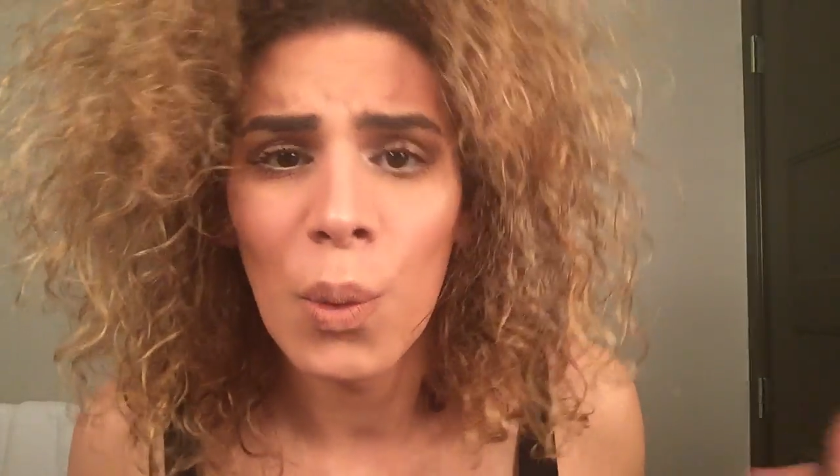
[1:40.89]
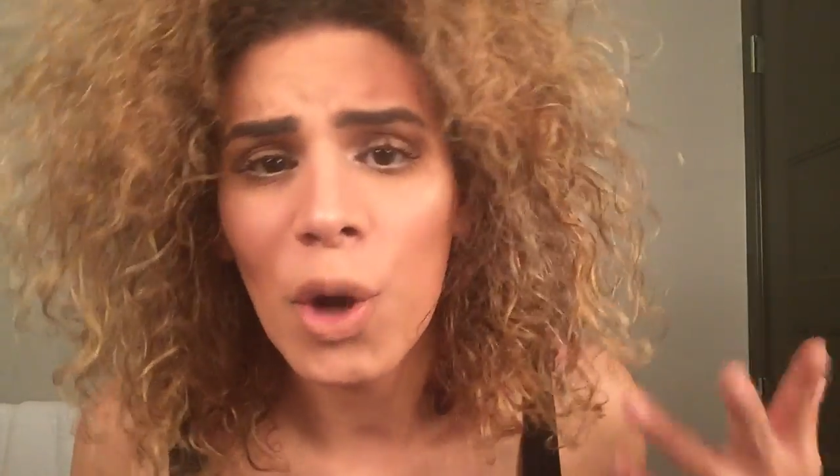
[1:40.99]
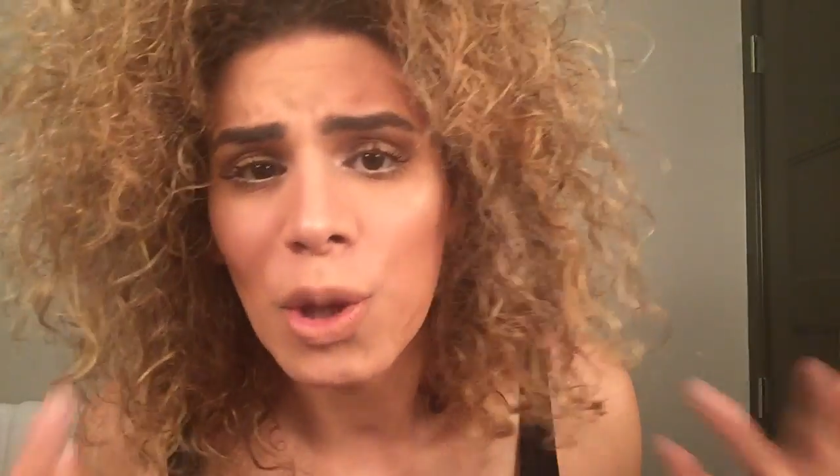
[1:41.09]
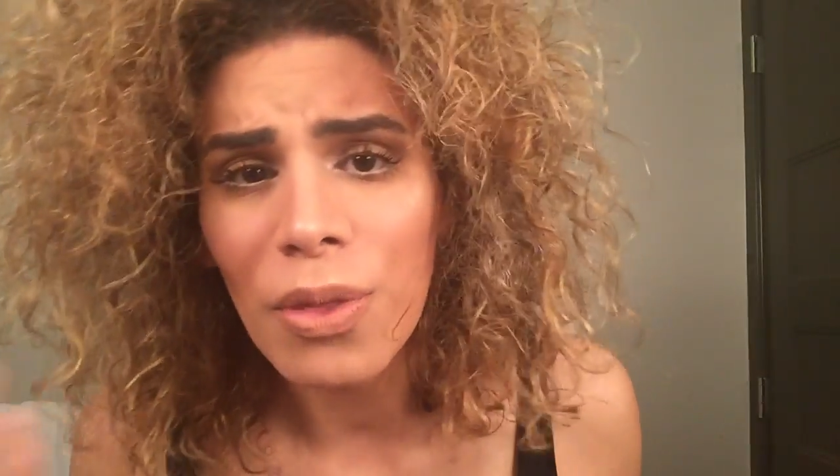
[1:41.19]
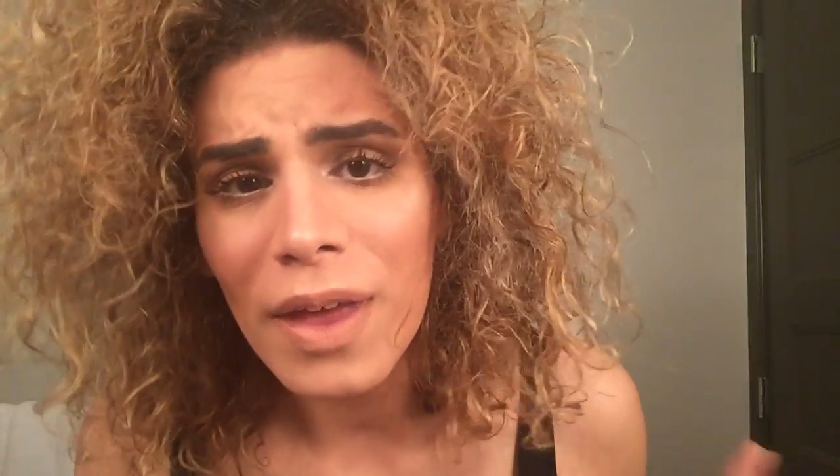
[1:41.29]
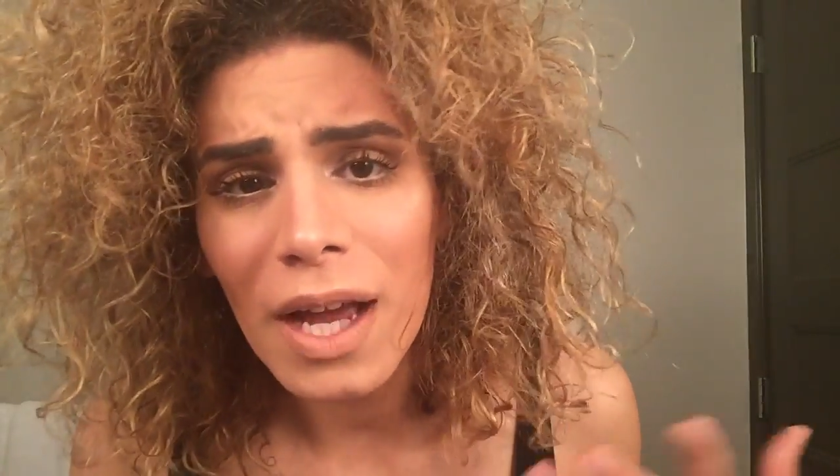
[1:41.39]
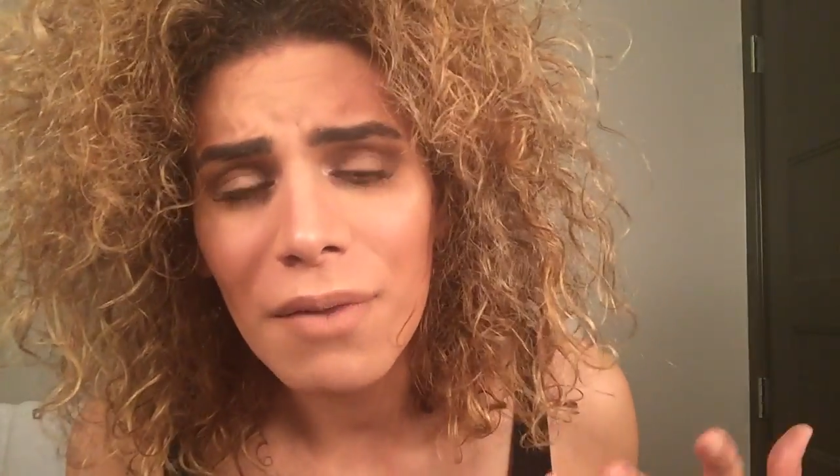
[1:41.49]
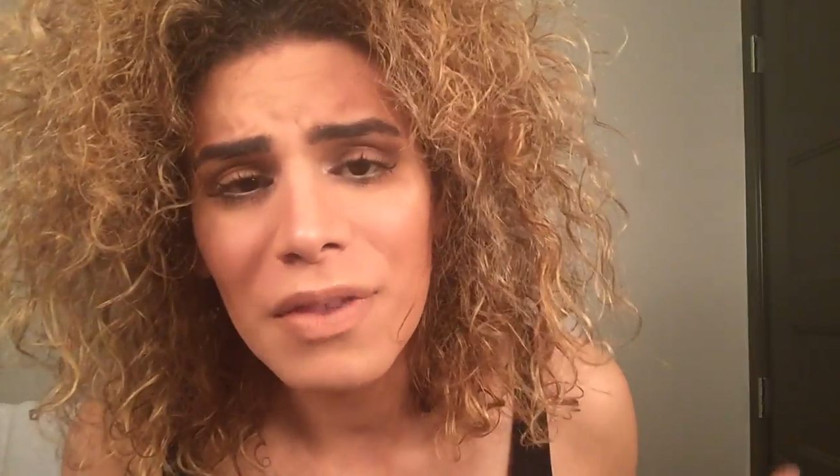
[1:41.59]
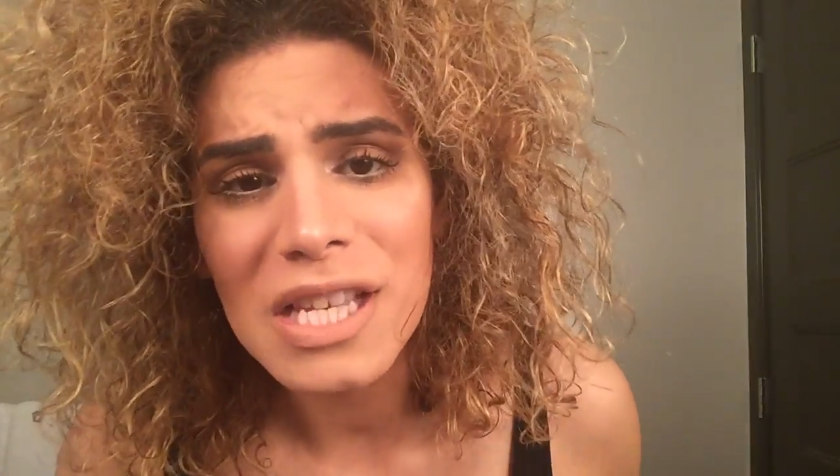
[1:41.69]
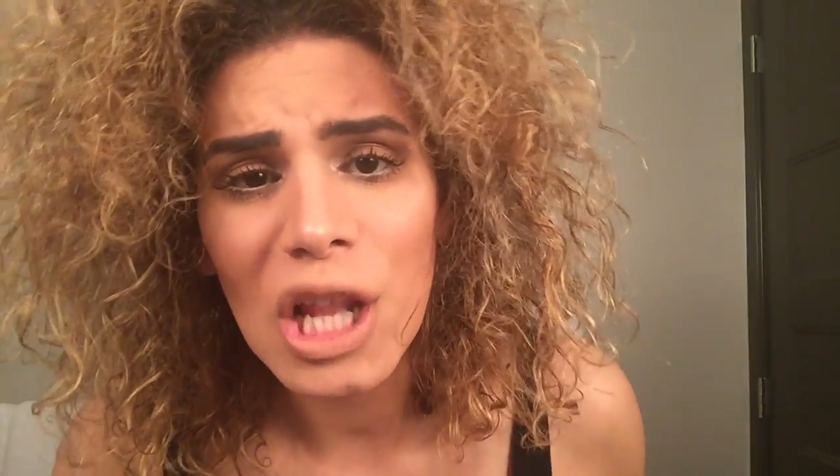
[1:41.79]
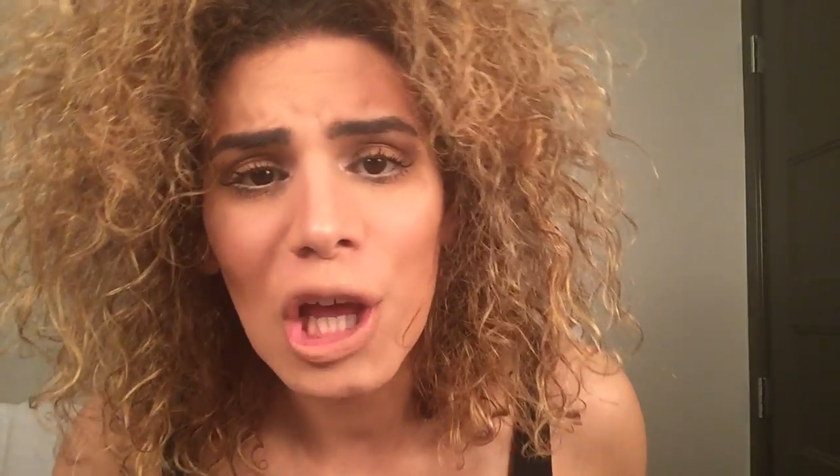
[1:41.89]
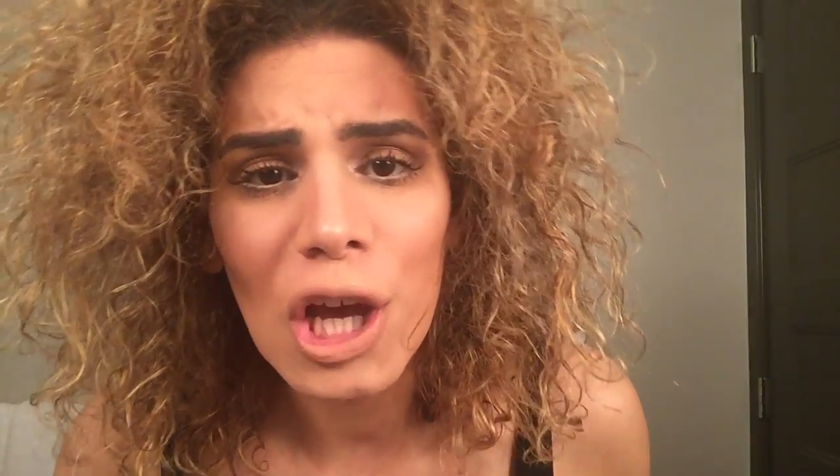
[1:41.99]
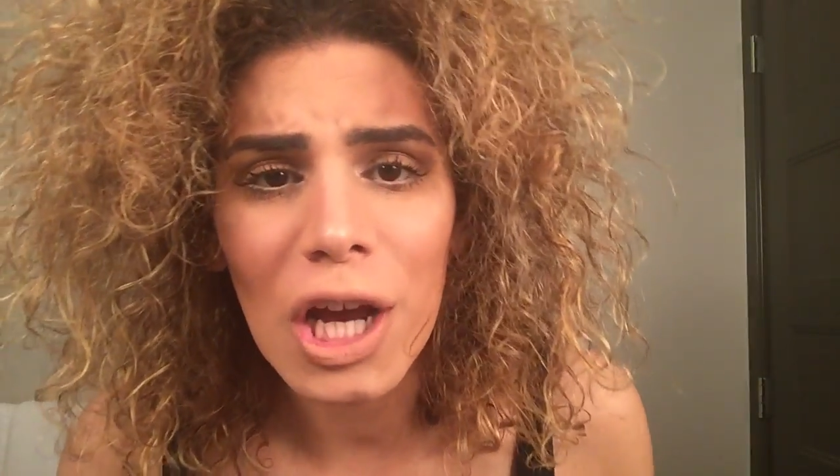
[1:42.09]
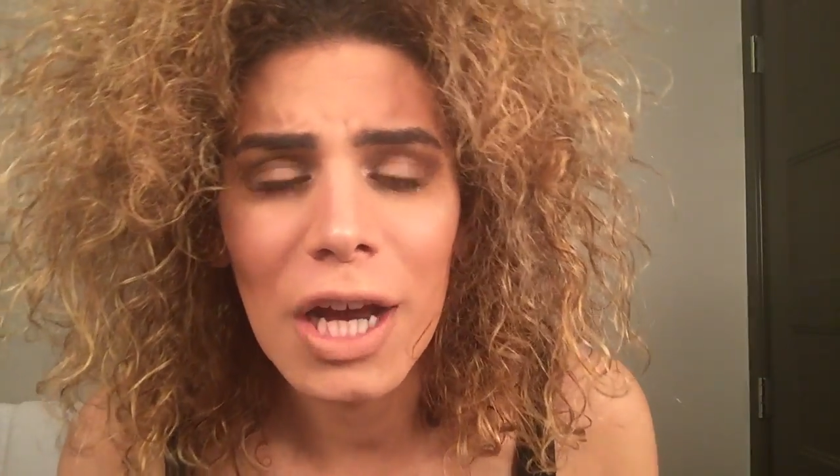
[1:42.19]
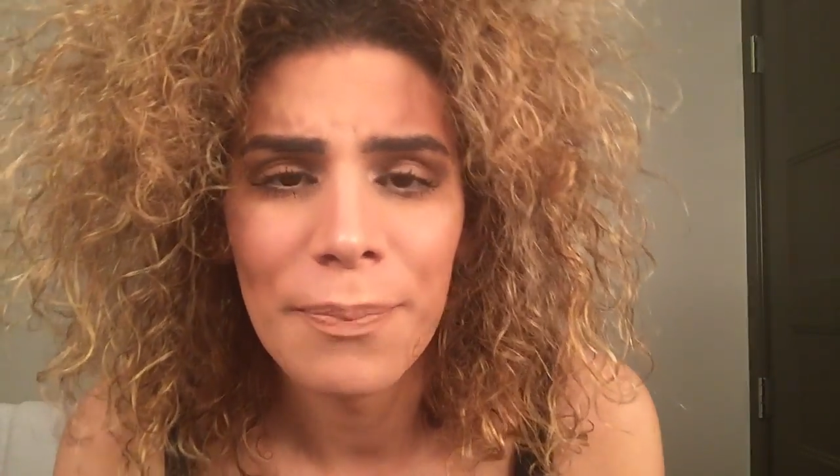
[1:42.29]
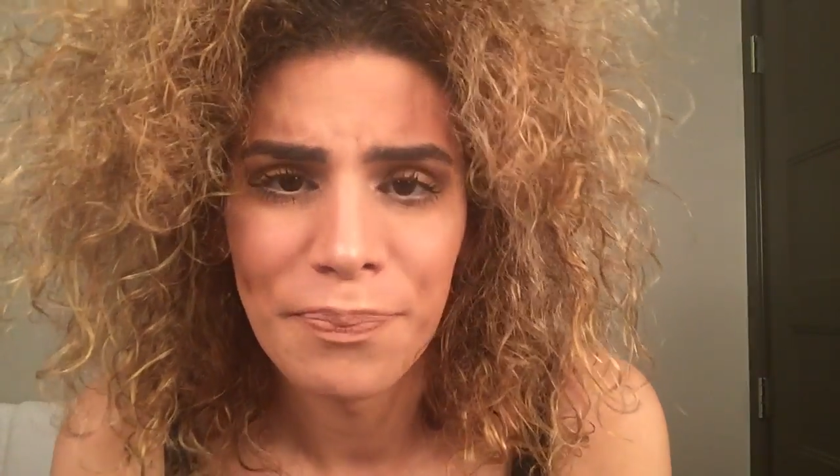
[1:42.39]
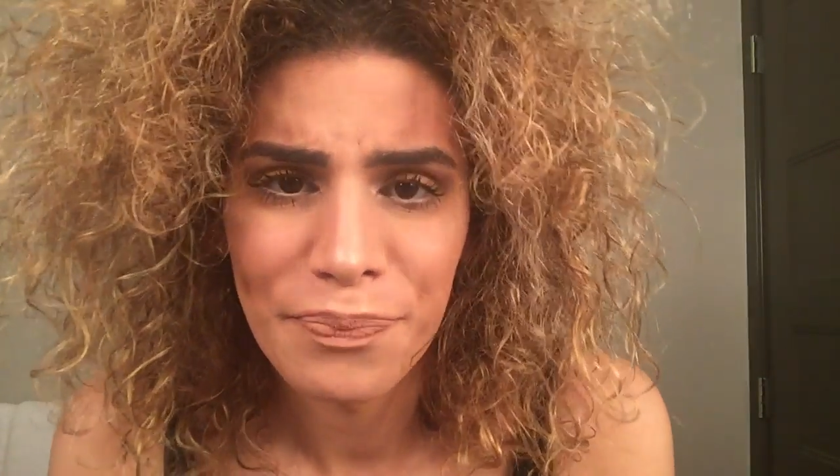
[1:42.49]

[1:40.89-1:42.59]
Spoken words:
what you think of this look,